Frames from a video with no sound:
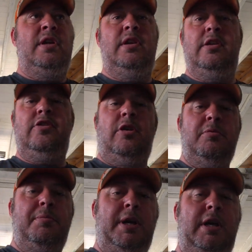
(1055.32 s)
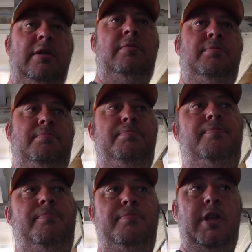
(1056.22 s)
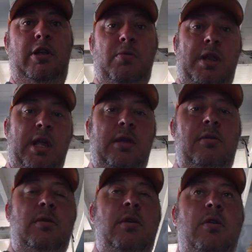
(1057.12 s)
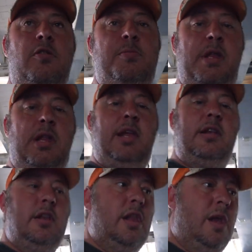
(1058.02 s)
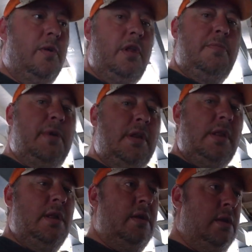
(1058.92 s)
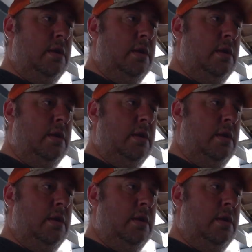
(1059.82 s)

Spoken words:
next job will be, that you'll see, will be selecting the lowering springs.